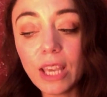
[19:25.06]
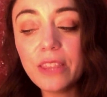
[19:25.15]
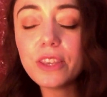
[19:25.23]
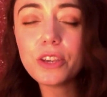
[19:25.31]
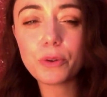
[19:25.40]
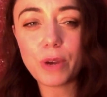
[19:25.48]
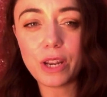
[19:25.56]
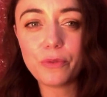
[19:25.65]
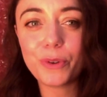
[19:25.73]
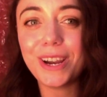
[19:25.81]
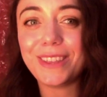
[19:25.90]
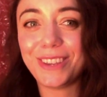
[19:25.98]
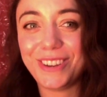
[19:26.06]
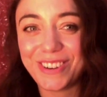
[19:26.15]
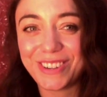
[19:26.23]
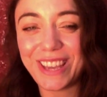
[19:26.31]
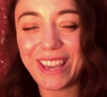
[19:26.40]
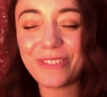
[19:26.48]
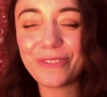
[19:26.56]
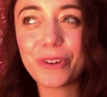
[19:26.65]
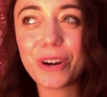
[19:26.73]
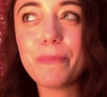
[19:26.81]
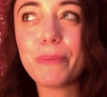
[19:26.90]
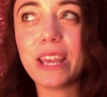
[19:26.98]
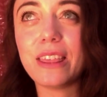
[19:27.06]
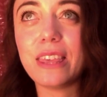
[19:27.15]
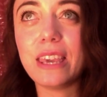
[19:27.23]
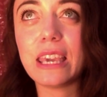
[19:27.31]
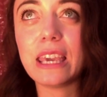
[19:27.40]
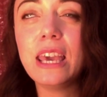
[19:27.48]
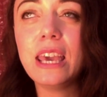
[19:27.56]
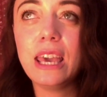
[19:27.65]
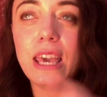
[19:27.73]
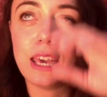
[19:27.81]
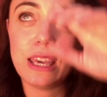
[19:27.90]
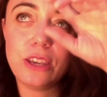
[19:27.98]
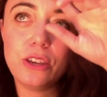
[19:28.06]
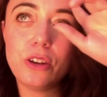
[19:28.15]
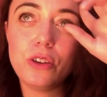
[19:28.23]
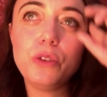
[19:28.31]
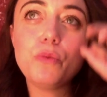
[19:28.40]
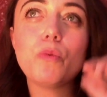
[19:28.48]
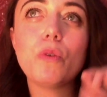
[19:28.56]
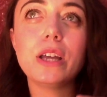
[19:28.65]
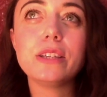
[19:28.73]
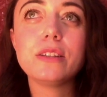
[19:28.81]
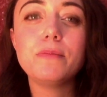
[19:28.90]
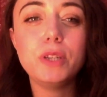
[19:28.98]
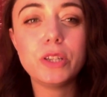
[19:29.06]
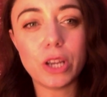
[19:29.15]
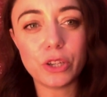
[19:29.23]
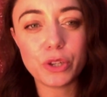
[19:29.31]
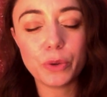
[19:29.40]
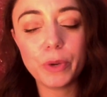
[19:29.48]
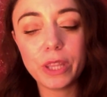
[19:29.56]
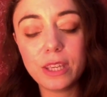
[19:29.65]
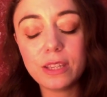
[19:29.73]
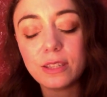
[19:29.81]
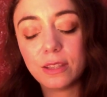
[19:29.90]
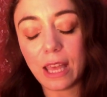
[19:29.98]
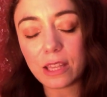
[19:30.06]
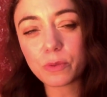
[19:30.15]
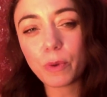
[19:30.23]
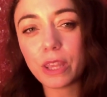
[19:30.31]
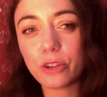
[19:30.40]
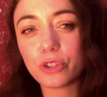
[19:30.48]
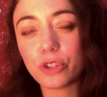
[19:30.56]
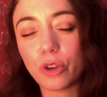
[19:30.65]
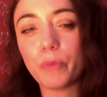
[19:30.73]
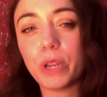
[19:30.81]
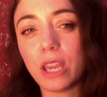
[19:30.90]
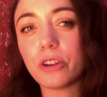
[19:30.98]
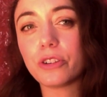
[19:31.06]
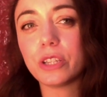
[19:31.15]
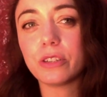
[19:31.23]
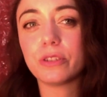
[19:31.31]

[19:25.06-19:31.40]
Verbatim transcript: I think you're ready for it. I think you're excited for it. But I think, you know, you want to be gentle with this. And that's why there's so many energy.